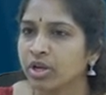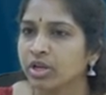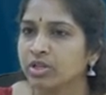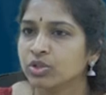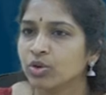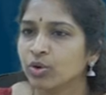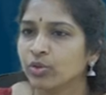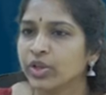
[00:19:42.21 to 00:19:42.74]

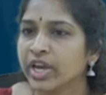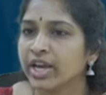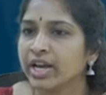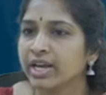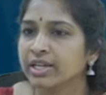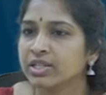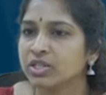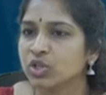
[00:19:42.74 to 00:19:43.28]
So they
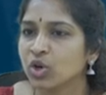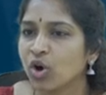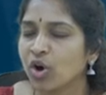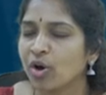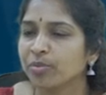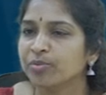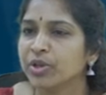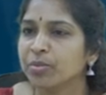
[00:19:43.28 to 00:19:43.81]
can
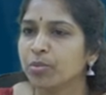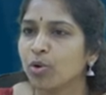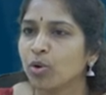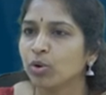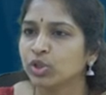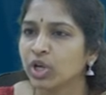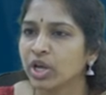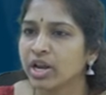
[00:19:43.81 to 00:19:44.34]
stop the
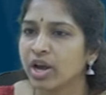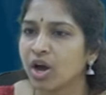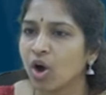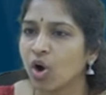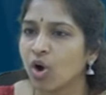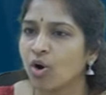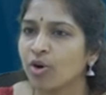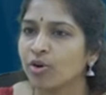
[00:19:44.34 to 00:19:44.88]
motion
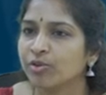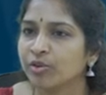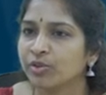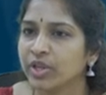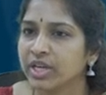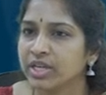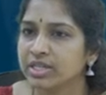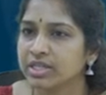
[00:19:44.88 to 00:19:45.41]
of
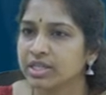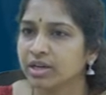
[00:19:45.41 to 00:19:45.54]
this